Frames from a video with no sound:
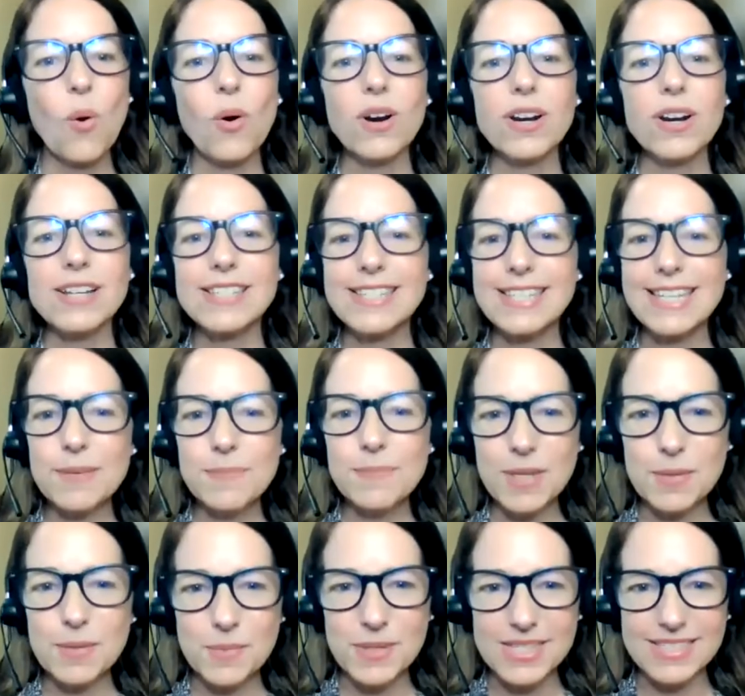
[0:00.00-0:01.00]
or a
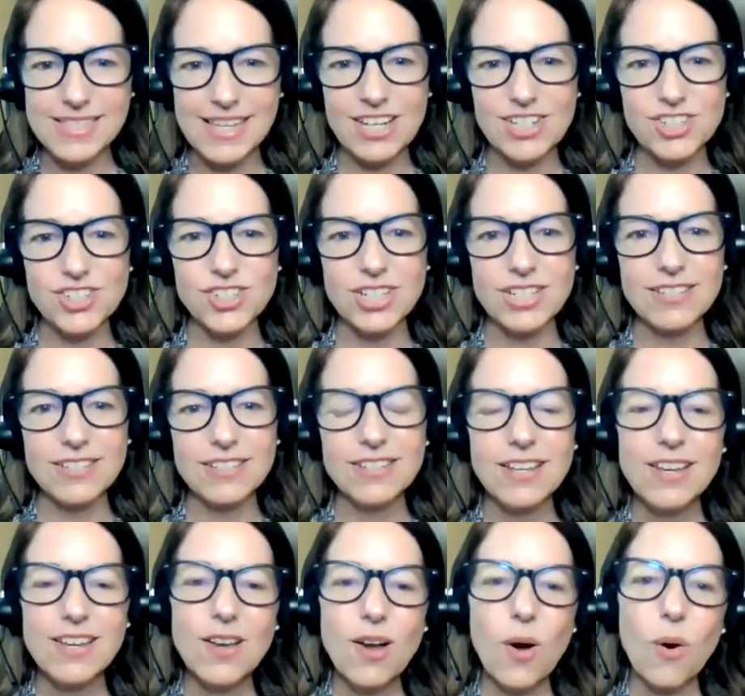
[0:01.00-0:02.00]
demon possession
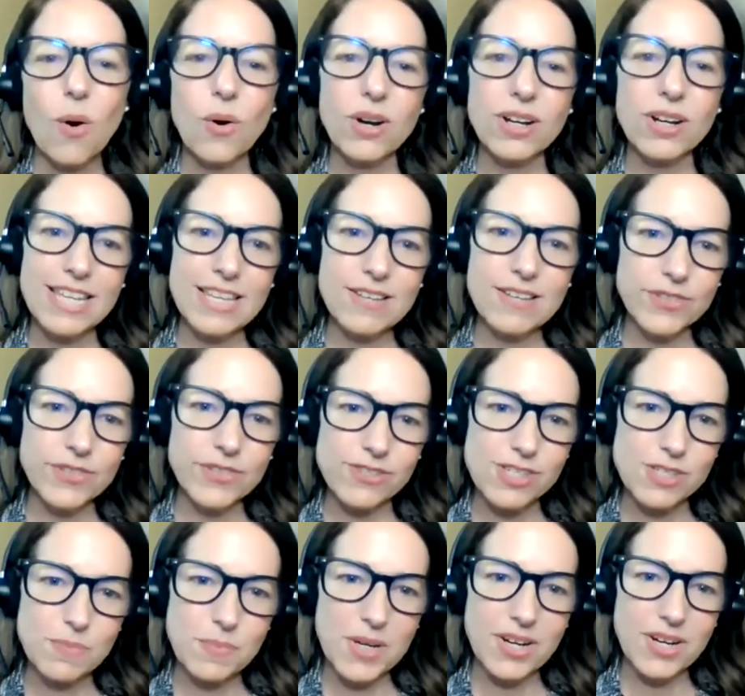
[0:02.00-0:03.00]
or an evil
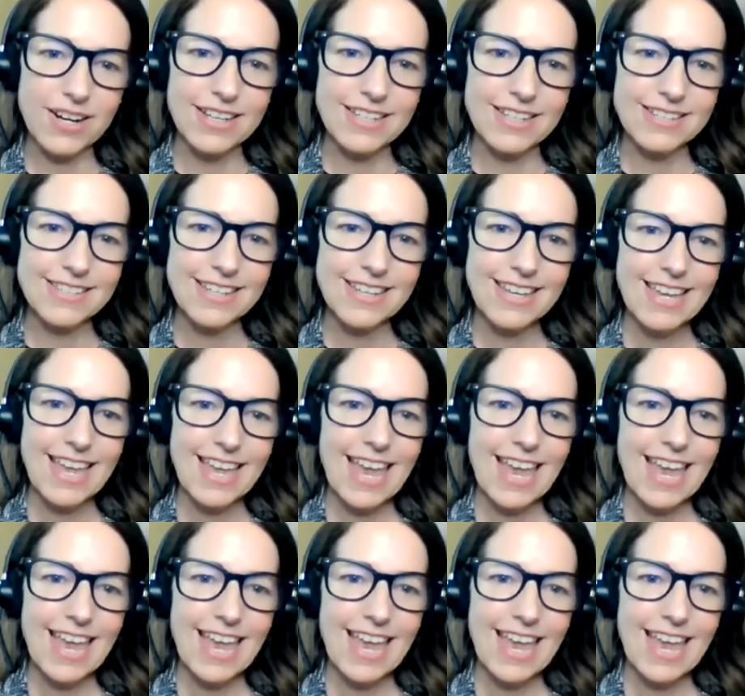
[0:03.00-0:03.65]
spirit,